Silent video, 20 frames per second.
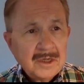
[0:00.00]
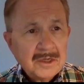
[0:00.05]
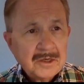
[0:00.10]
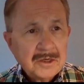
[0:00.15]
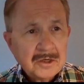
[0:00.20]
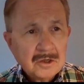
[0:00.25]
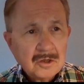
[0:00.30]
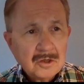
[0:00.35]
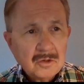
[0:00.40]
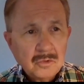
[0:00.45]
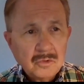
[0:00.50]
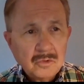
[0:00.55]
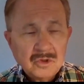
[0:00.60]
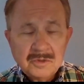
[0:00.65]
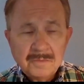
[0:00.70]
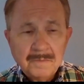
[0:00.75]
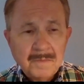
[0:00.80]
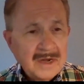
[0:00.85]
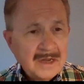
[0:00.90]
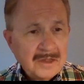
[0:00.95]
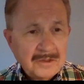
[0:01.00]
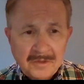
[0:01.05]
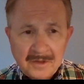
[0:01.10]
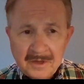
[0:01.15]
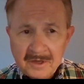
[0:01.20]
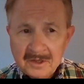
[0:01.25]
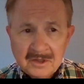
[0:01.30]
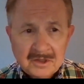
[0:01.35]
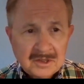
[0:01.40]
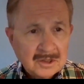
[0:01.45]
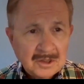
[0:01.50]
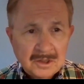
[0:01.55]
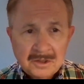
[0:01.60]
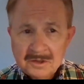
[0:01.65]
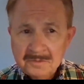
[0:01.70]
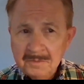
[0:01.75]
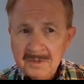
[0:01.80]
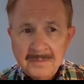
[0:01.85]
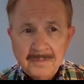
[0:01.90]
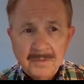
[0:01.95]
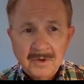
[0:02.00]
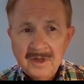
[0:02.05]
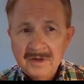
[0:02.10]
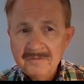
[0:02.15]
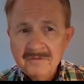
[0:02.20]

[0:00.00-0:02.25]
It includes many things that people